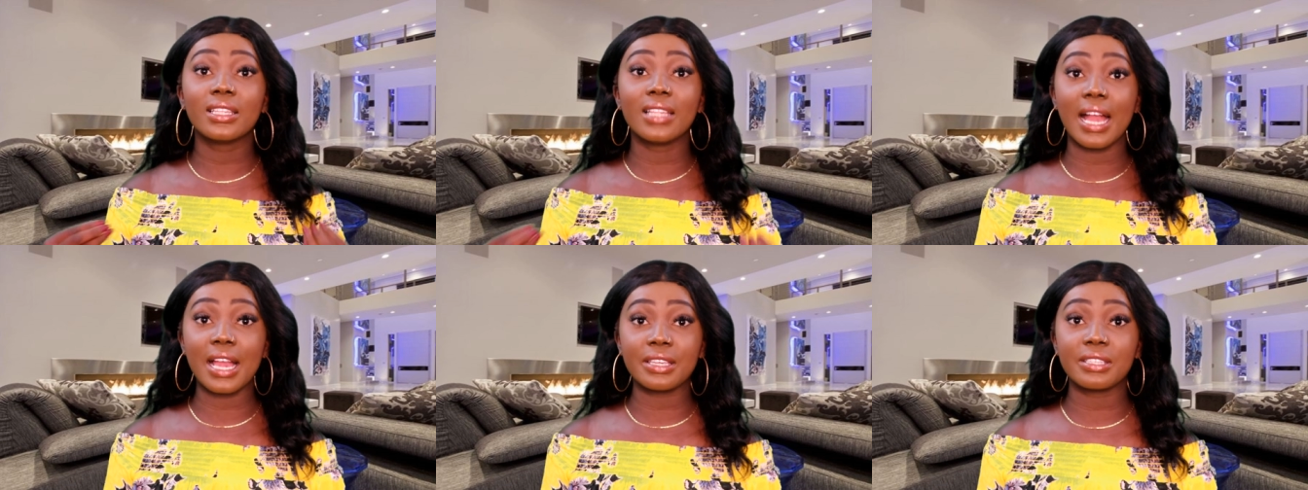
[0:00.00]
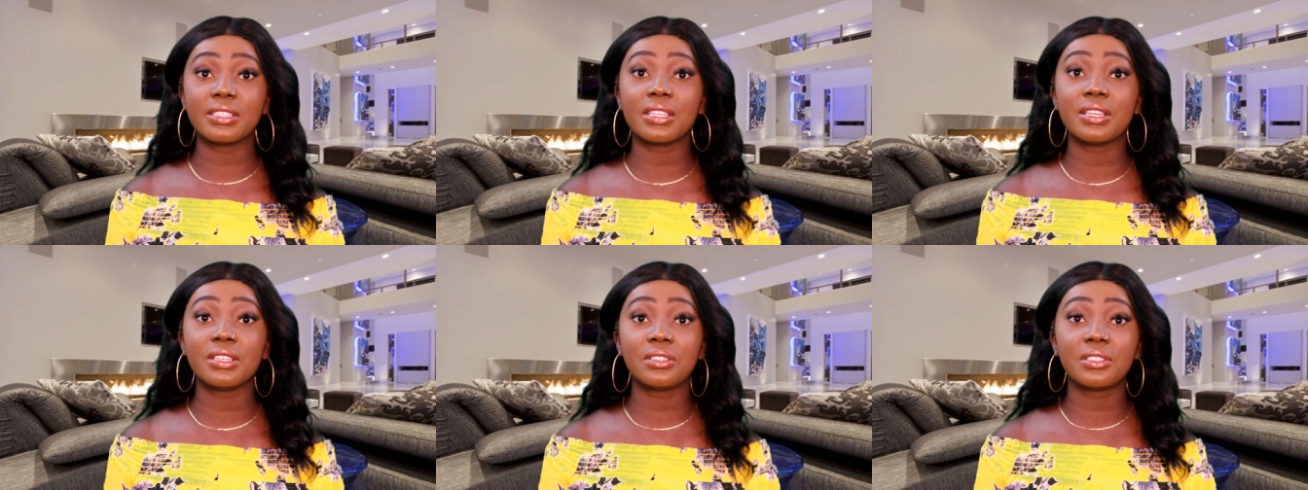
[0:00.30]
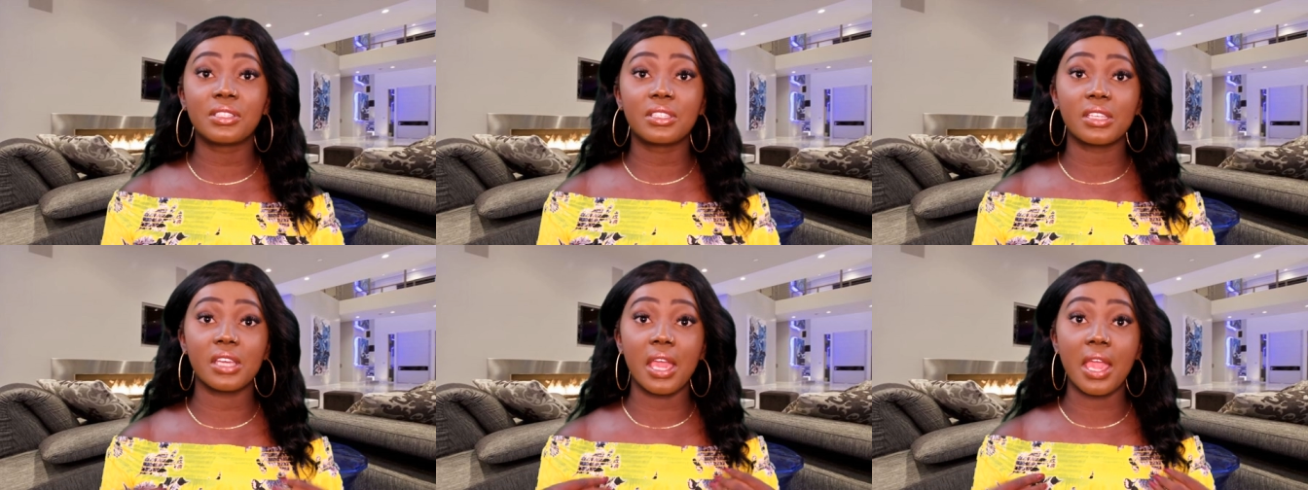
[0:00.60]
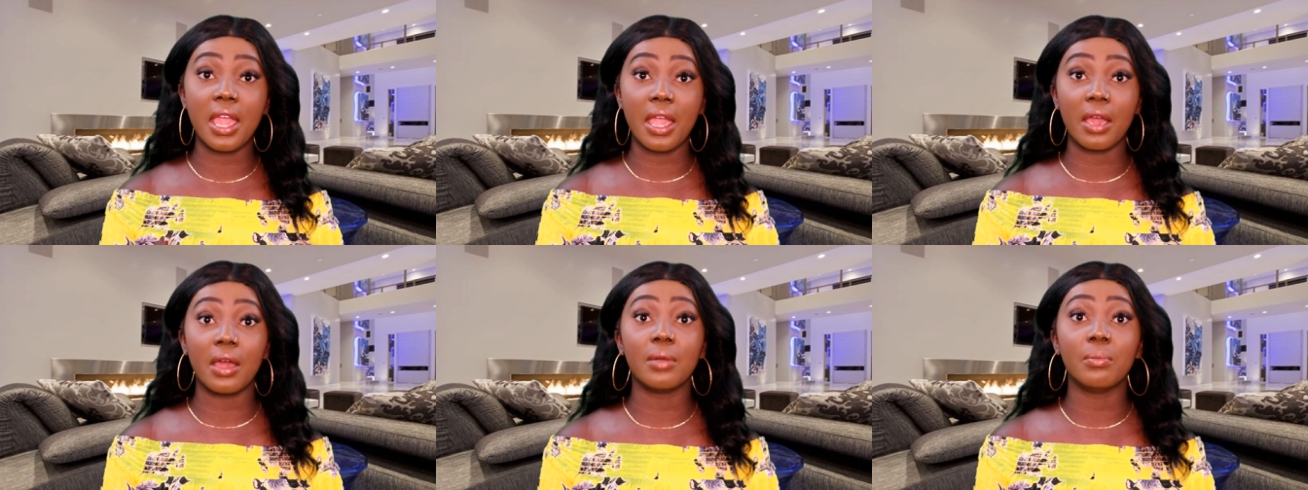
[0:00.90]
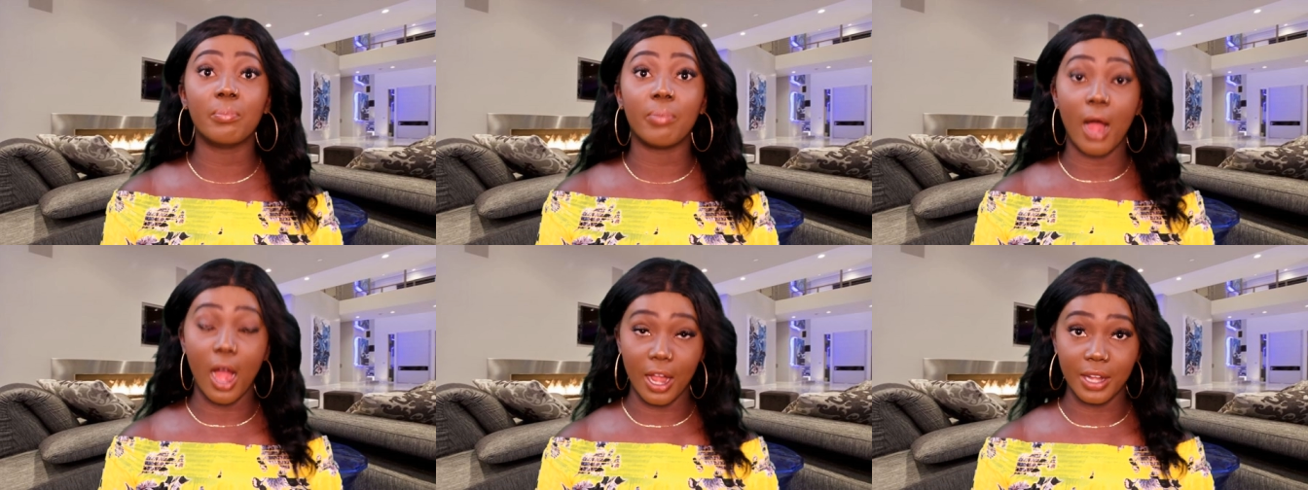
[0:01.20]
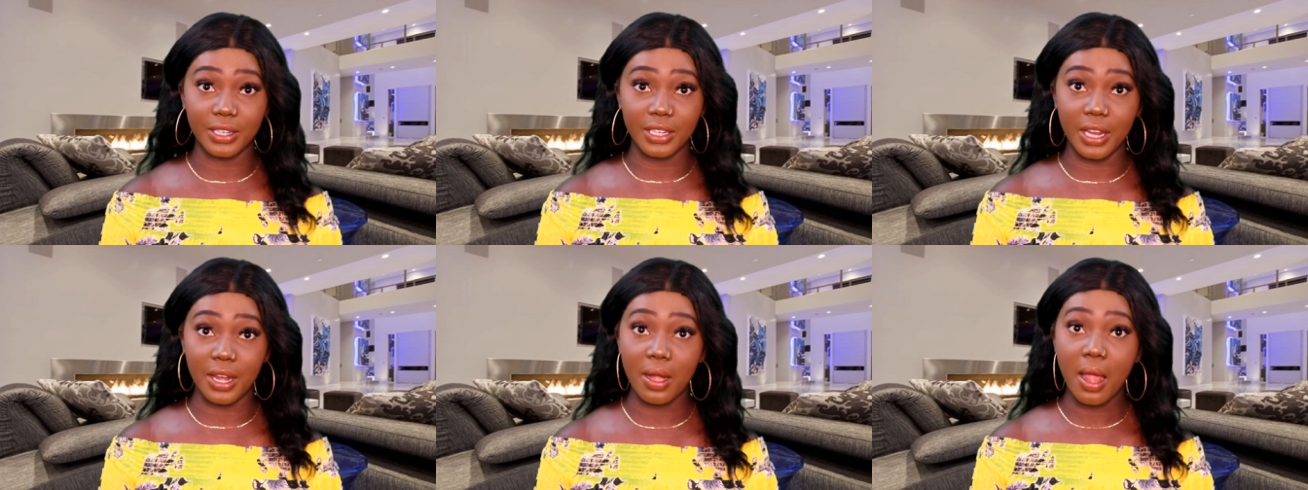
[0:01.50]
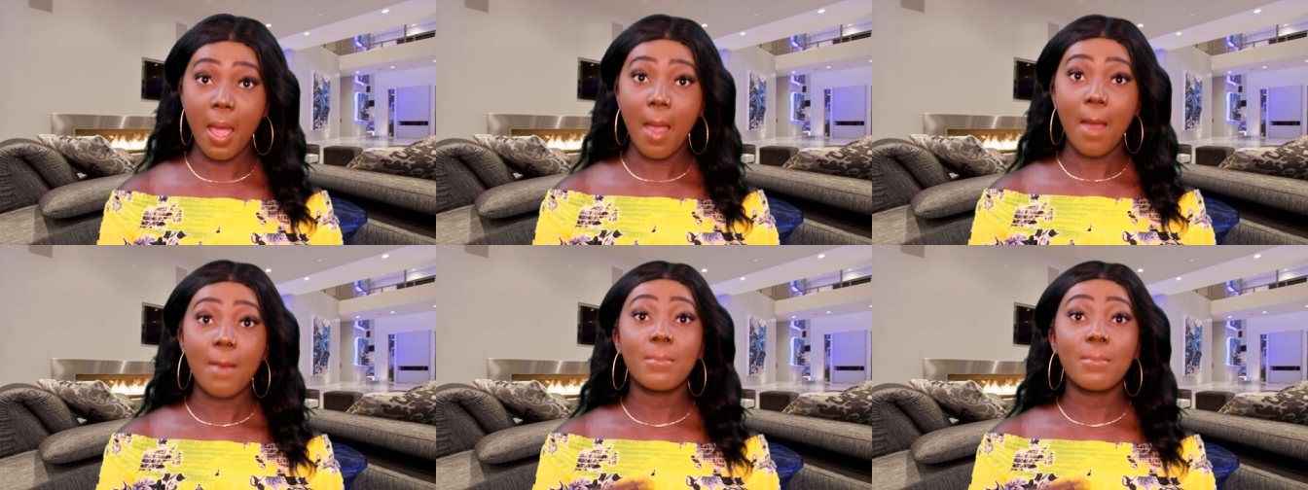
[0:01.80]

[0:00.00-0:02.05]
licensed and bonded.